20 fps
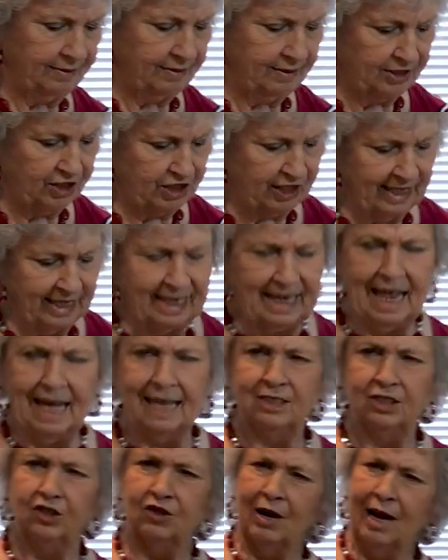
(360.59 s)
she didn't
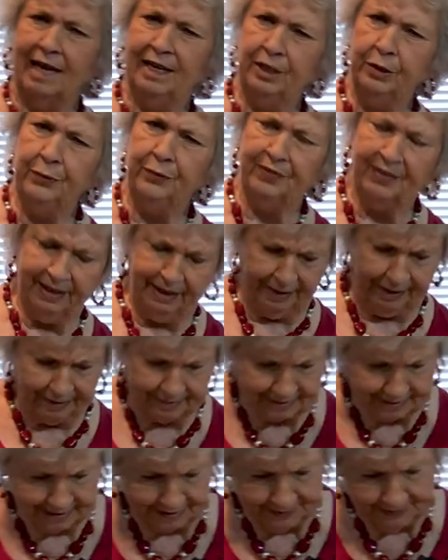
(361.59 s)
like to try new
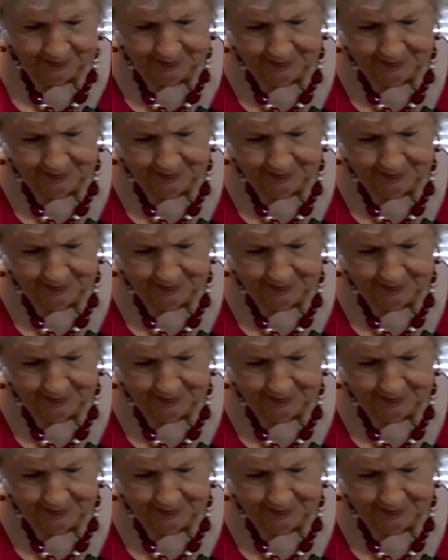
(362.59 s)
things.